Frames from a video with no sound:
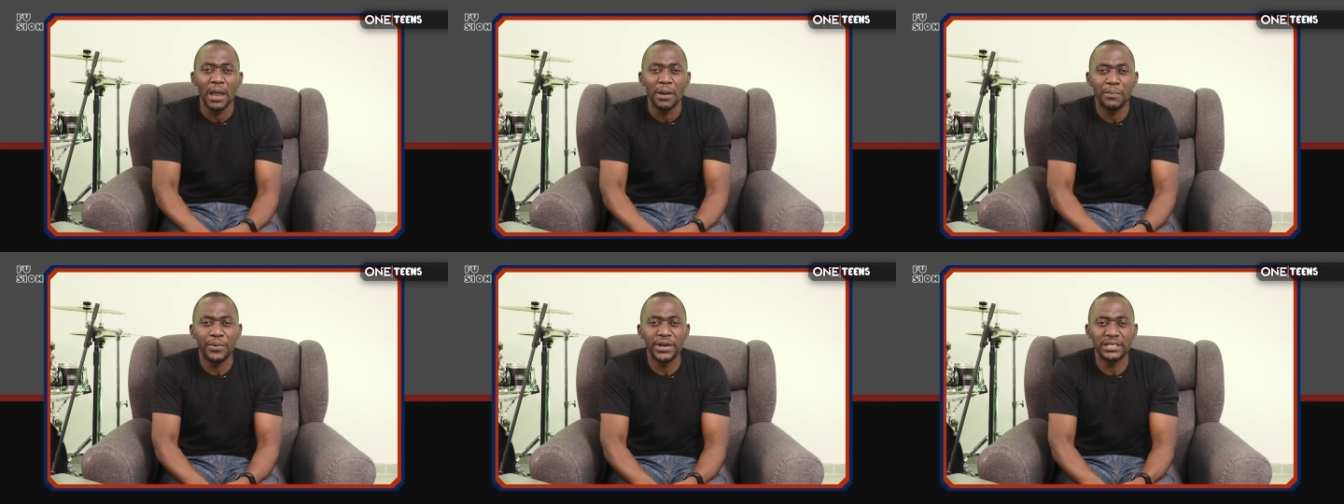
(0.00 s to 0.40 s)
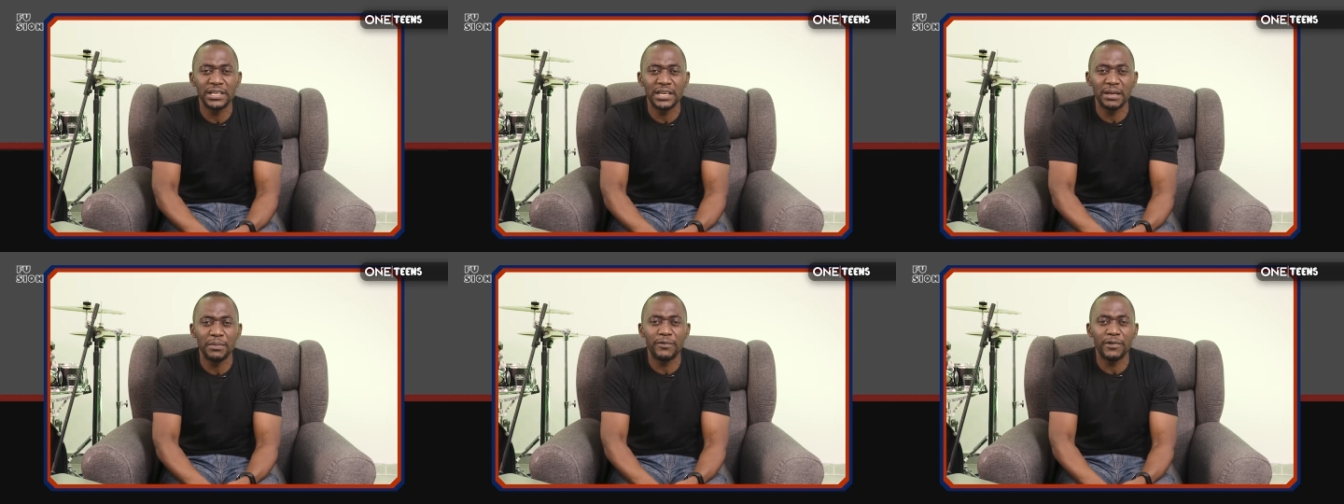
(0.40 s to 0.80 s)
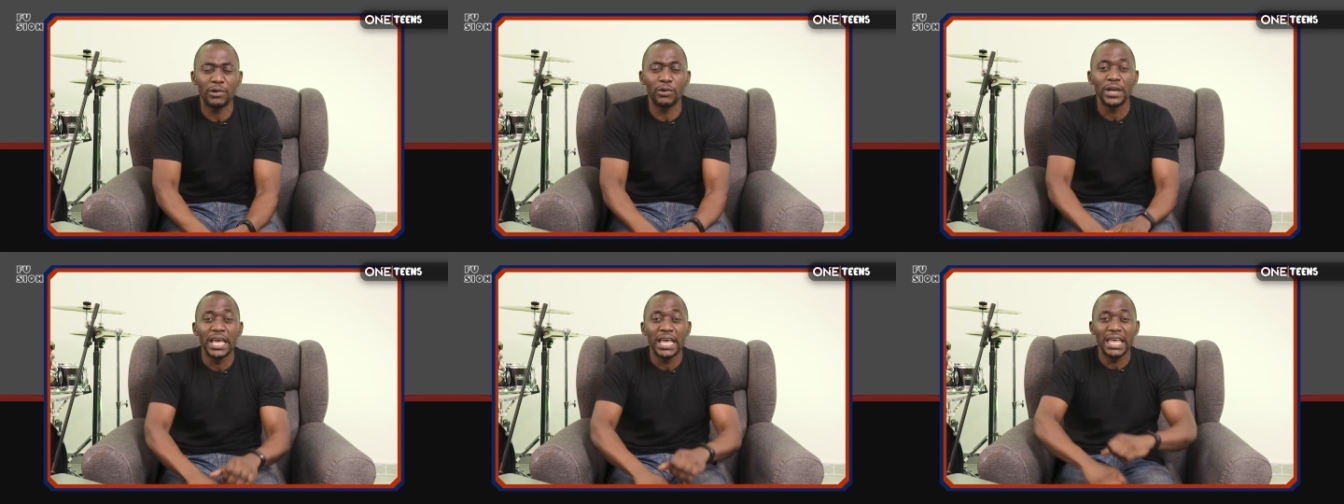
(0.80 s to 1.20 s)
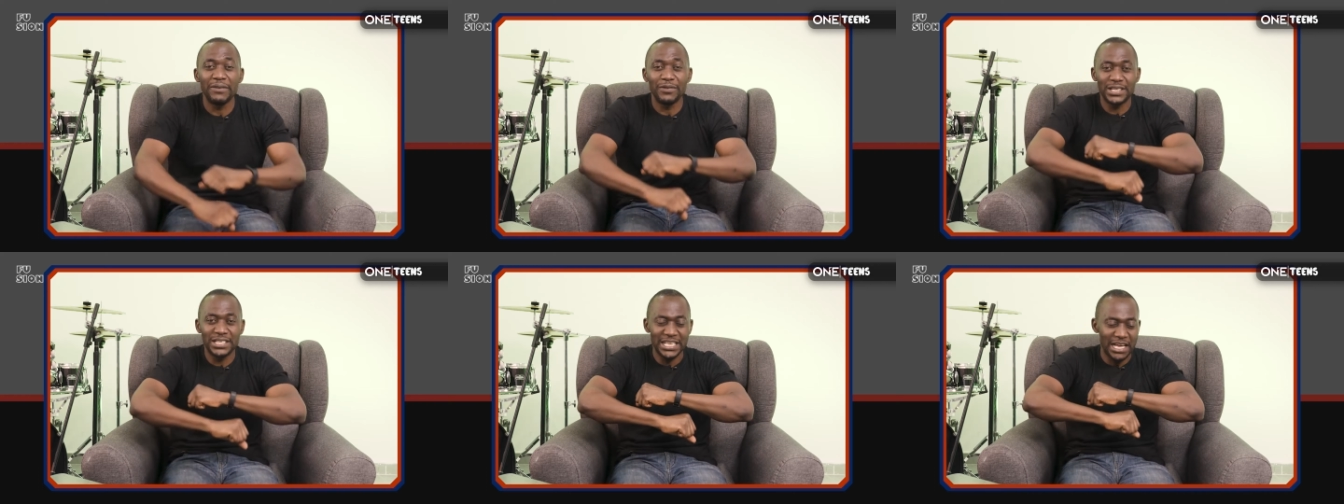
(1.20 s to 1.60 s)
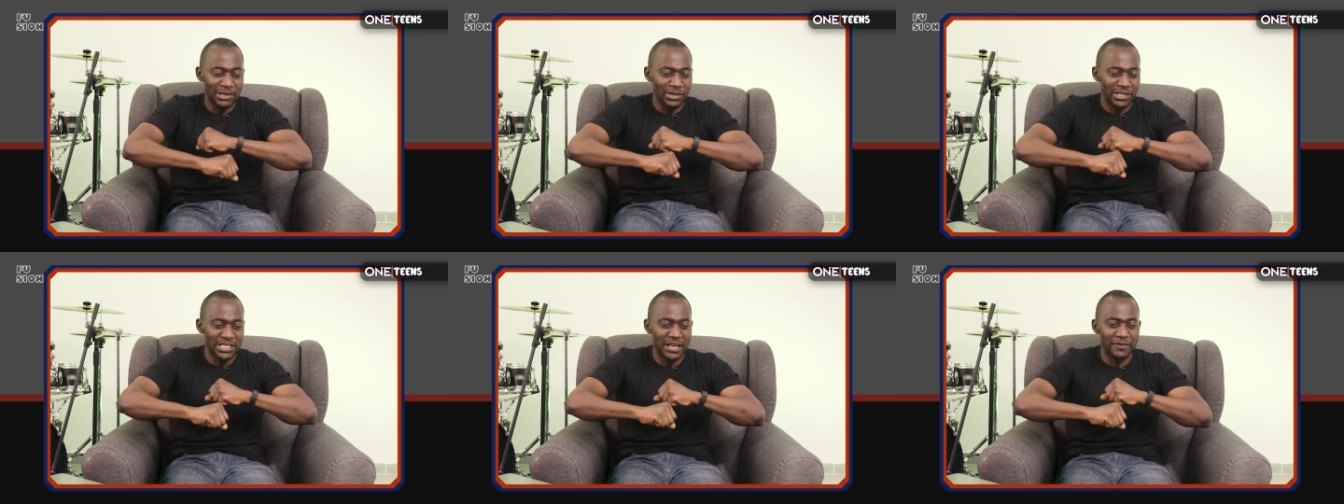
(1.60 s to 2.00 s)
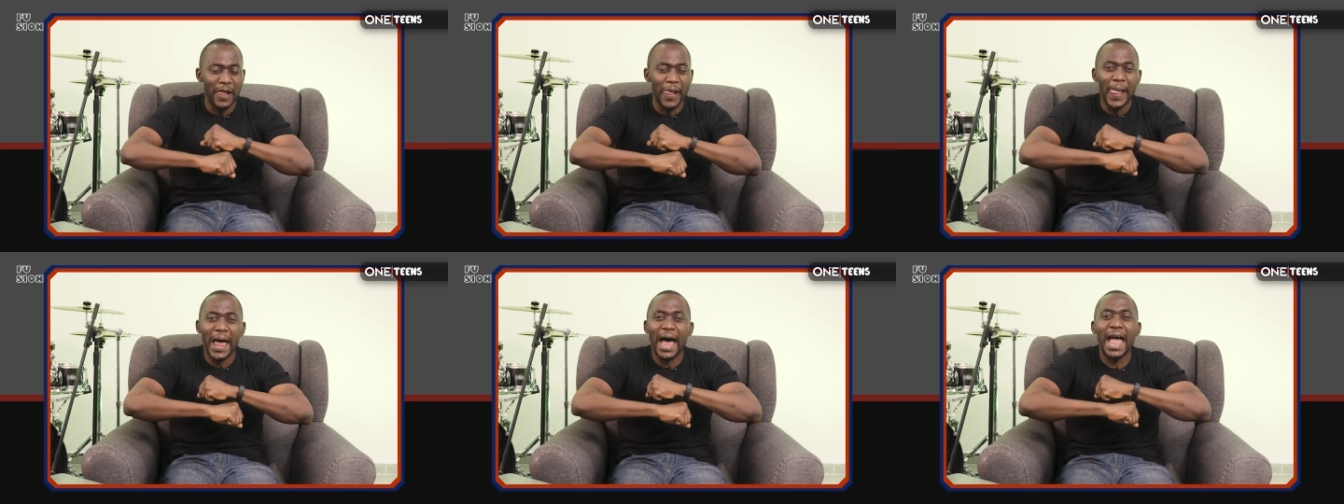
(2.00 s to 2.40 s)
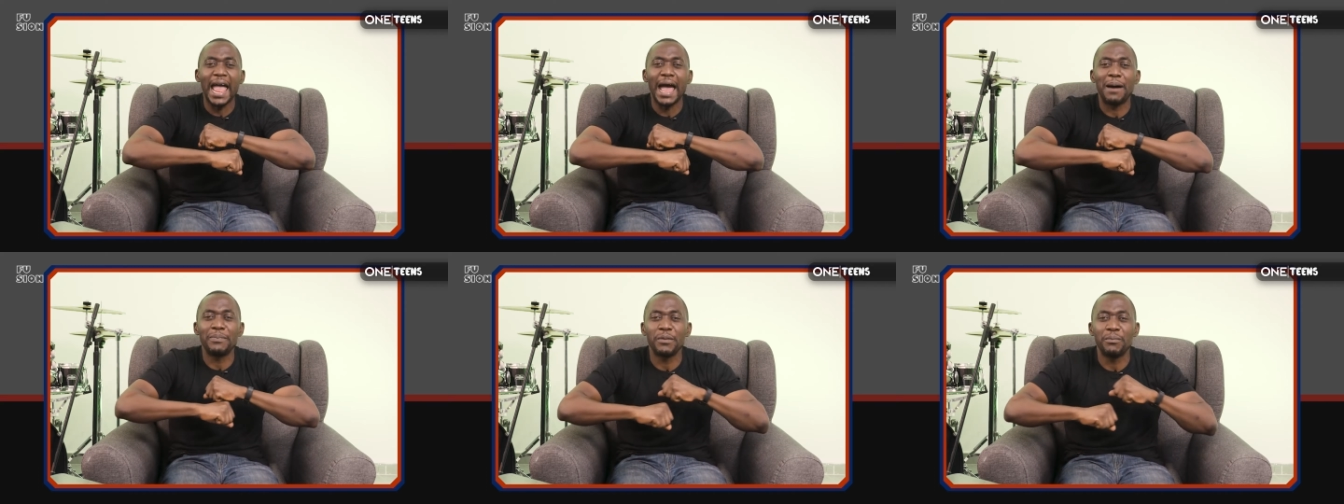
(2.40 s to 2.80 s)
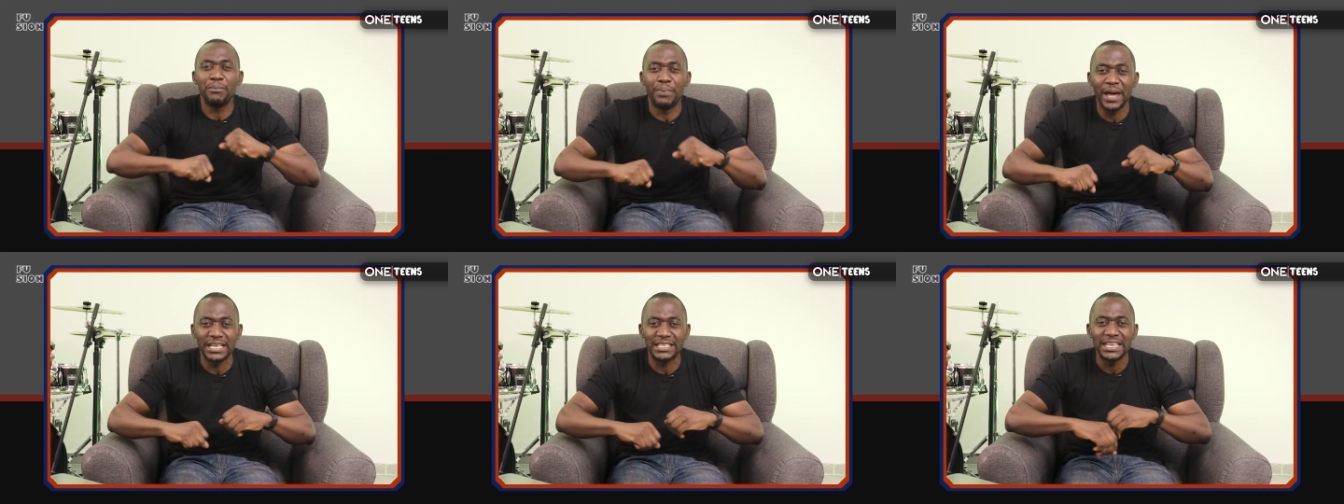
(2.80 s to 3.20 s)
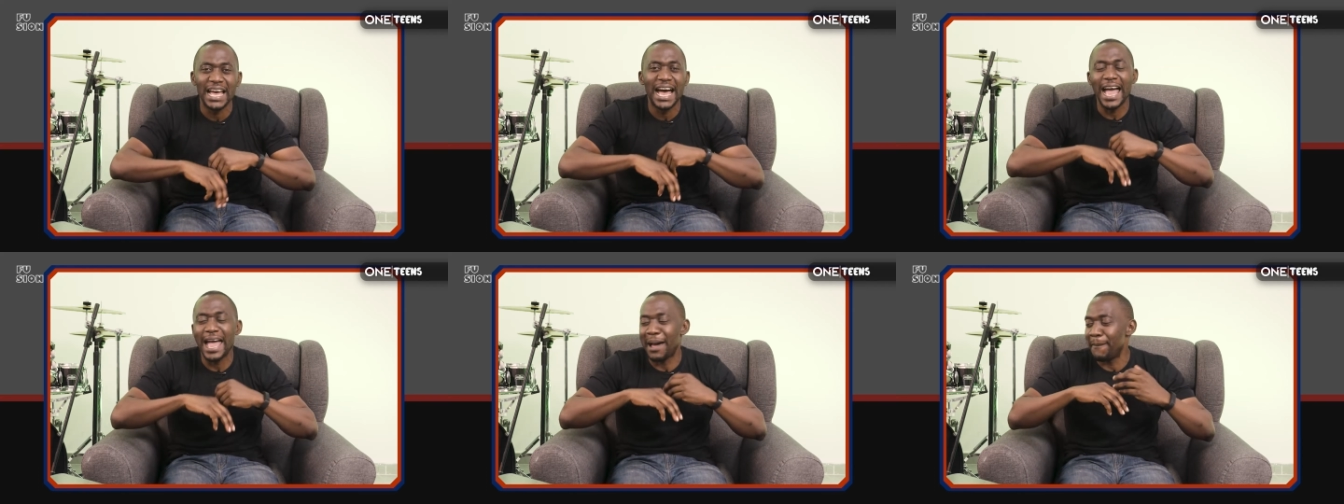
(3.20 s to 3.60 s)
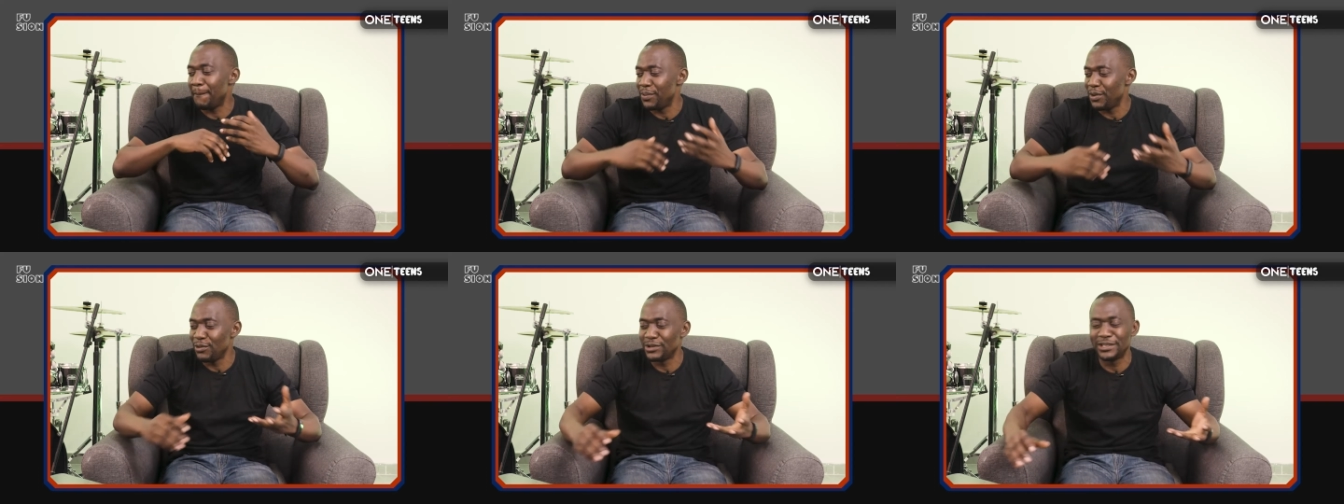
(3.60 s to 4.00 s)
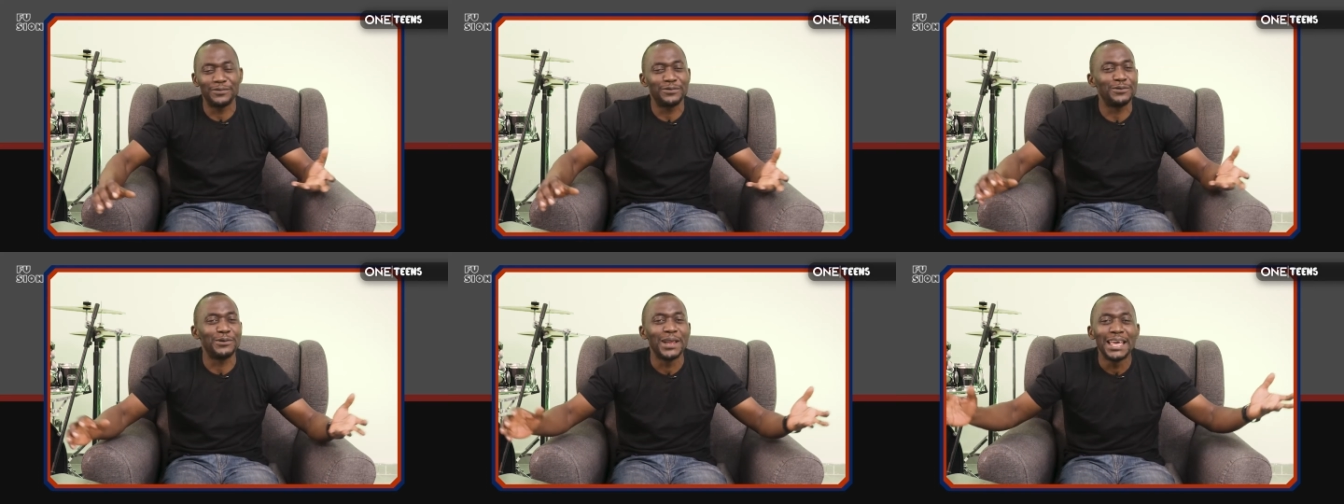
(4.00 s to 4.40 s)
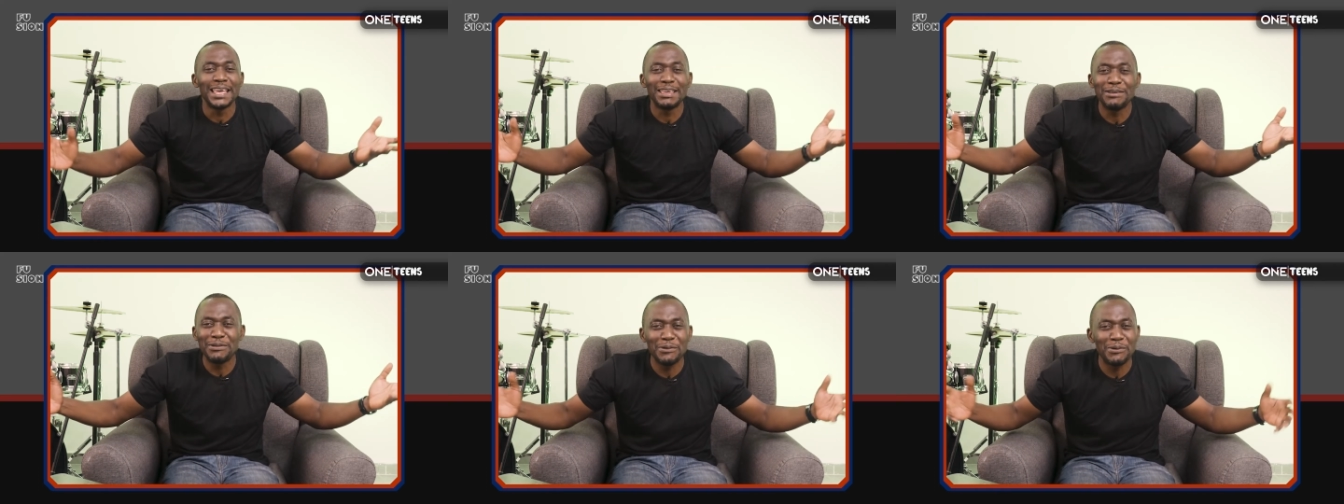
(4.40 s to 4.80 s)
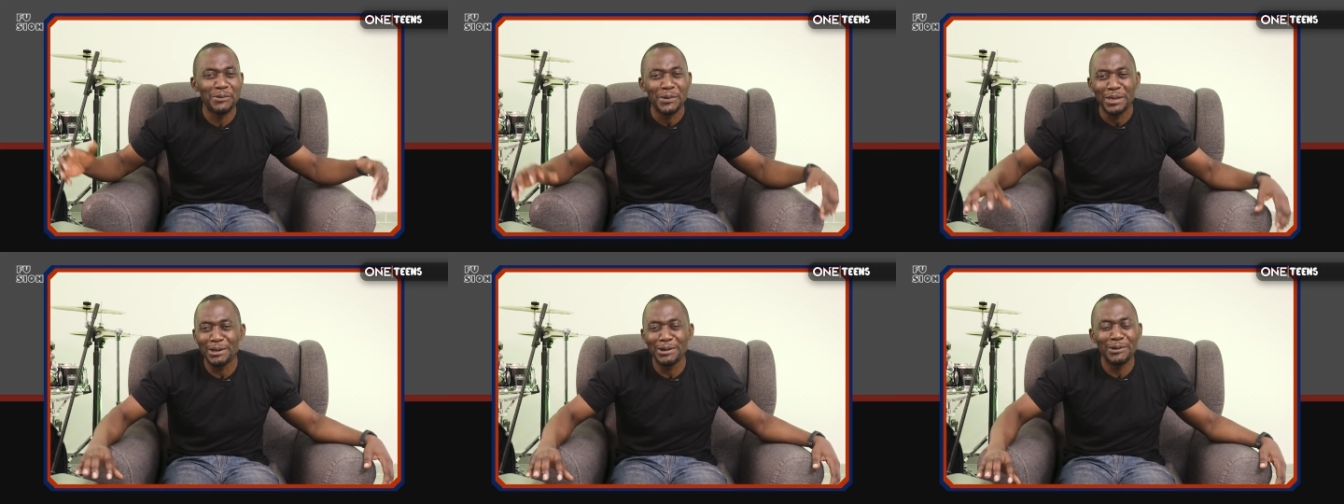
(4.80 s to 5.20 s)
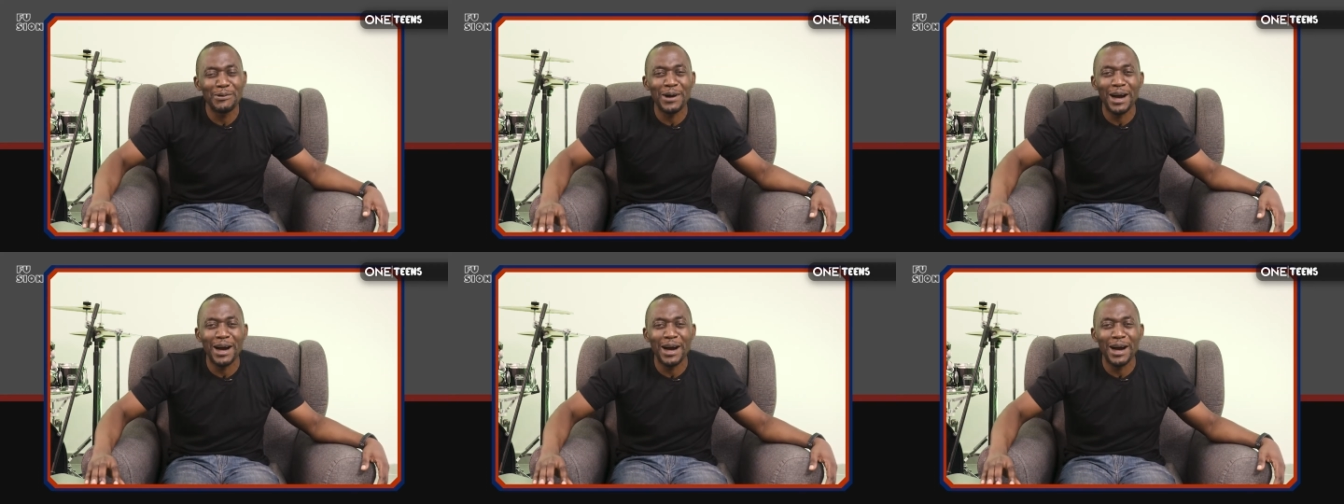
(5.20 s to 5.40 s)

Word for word: Praise the name of the Lord. If you tell yourself, I am the best, I am beautiful. You know, you know